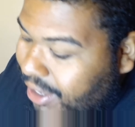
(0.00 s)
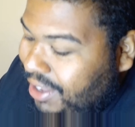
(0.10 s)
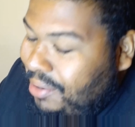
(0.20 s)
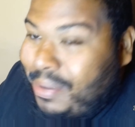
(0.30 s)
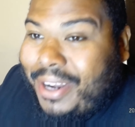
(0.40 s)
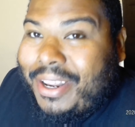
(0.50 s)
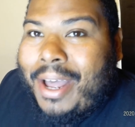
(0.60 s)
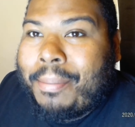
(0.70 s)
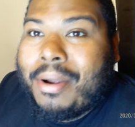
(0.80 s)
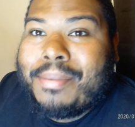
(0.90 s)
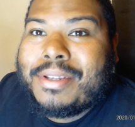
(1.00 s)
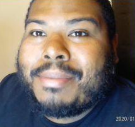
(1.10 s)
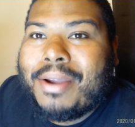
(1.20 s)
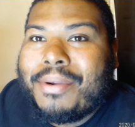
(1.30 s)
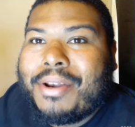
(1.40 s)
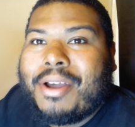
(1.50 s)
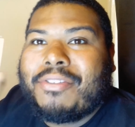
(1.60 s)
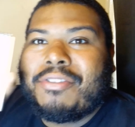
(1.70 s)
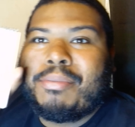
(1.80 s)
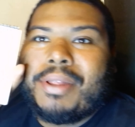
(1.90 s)
I promise I'm not reading
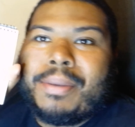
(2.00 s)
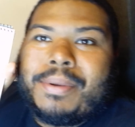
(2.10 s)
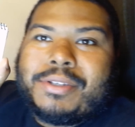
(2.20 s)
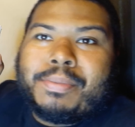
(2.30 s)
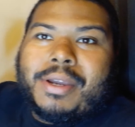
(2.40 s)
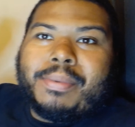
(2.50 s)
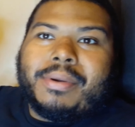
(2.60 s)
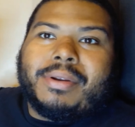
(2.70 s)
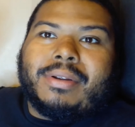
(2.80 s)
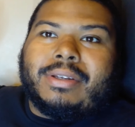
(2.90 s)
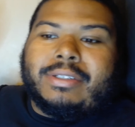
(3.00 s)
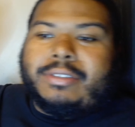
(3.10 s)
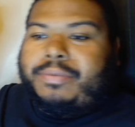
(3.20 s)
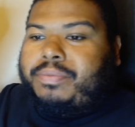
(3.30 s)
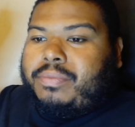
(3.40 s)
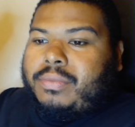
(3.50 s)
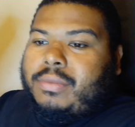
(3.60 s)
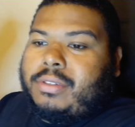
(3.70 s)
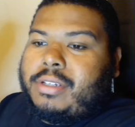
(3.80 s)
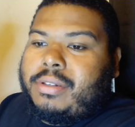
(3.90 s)
off of a blank piece of paper.
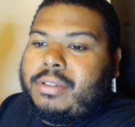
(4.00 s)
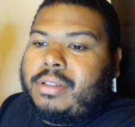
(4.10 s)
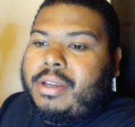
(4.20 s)
Let's turn this